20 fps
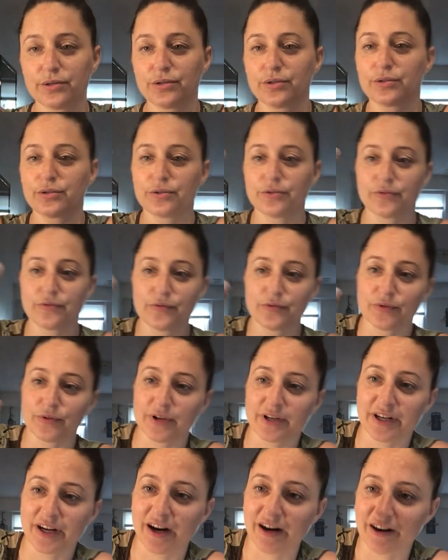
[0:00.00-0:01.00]
to
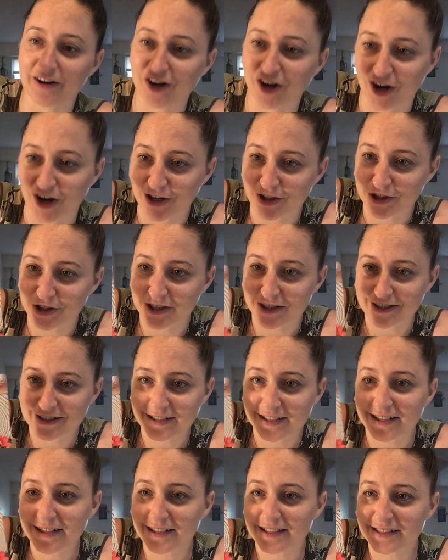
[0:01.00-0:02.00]
free our
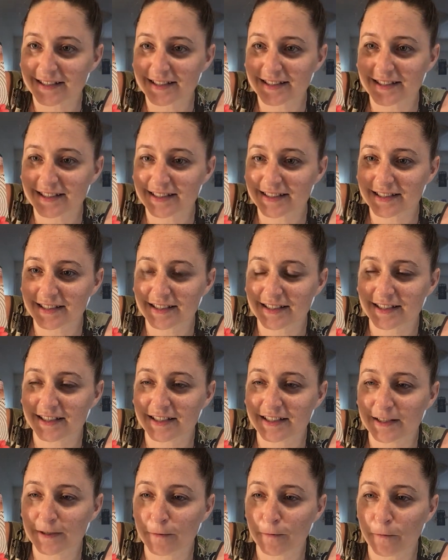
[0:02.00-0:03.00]
consciousness
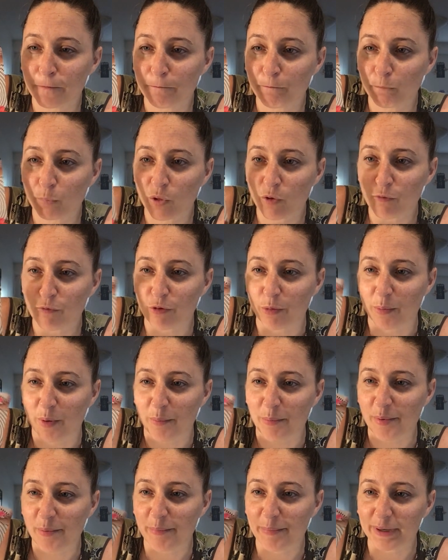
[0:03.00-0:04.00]
from a
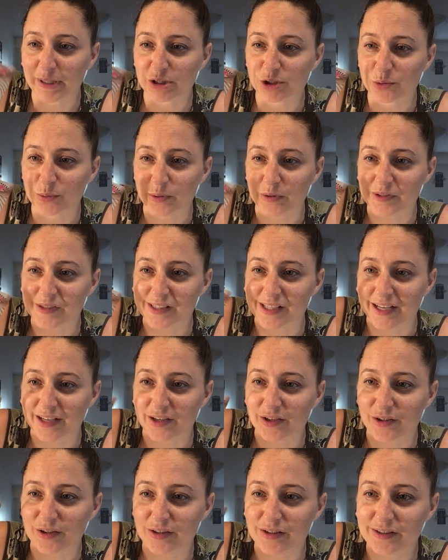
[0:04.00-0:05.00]
perpetual
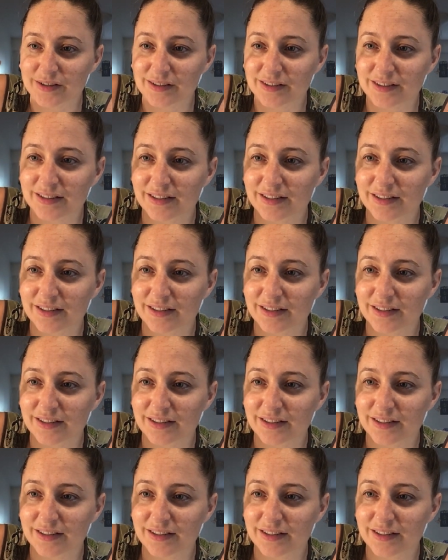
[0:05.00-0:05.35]
cycle